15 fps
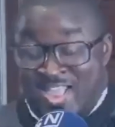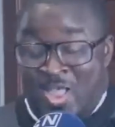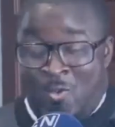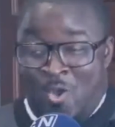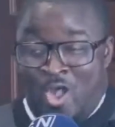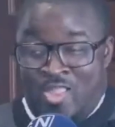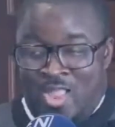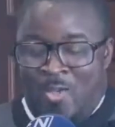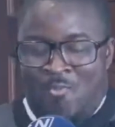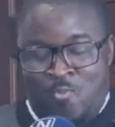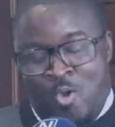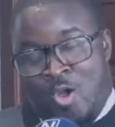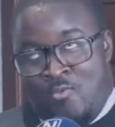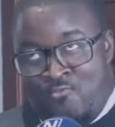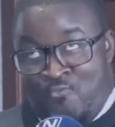I was.
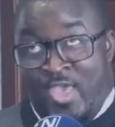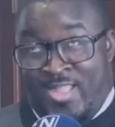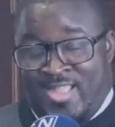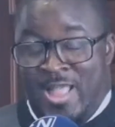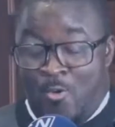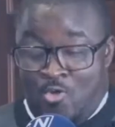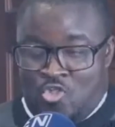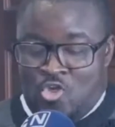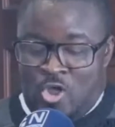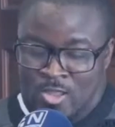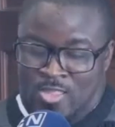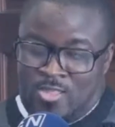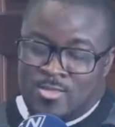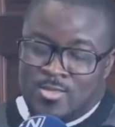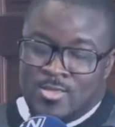Well, firstly, I was
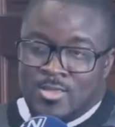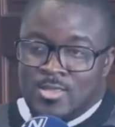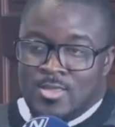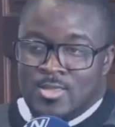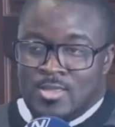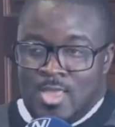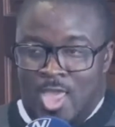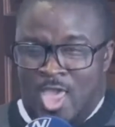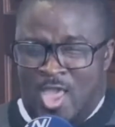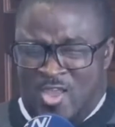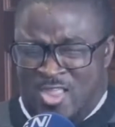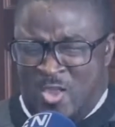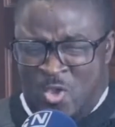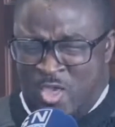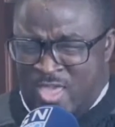shocked
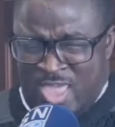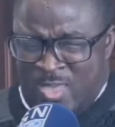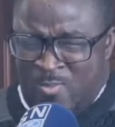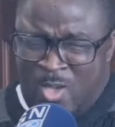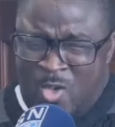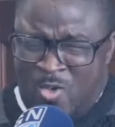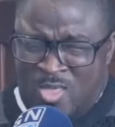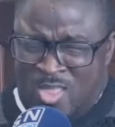because I got an email.